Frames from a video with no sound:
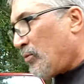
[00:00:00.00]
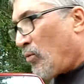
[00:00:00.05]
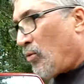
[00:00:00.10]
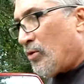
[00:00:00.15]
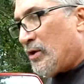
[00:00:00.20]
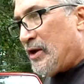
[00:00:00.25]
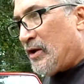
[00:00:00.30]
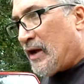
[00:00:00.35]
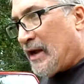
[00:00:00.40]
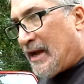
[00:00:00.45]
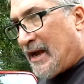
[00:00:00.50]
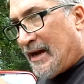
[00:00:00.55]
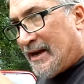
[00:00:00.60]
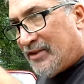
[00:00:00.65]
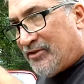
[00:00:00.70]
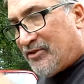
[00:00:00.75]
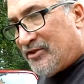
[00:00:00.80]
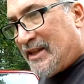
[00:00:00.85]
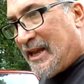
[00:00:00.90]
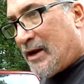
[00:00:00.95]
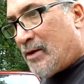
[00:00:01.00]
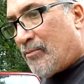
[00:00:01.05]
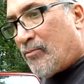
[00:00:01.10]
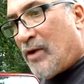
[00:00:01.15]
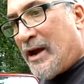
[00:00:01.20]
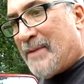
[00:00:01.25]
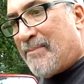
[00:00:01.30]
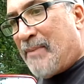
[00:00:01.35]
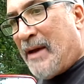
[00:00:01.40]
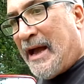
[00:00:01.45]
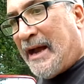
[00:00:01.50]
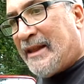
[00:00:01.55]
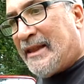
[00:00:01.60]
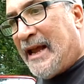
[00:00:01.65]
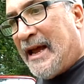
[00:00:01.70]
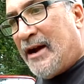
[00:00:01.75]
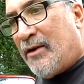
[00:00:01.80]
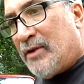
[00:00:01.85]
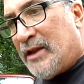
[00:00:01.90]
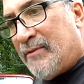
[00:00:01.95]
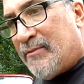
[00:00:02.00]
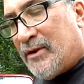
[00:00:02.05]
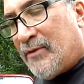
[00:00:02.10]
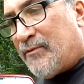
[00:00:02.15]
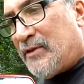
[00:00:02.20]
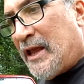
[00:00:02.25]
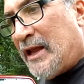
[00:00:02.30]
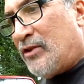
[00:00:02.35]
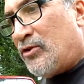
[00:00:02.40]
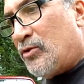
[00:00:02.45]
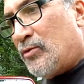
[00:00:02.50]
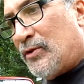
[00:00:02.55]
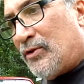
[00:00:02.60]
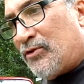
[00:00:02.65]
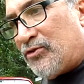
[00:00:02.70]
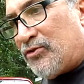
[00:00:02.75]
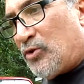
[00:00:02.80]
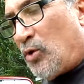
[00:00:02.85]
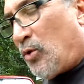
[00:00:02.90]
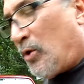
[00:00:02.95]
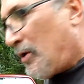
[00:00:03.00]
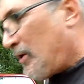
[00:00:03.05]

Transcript: you can kind of stick them right back down even if they do distort.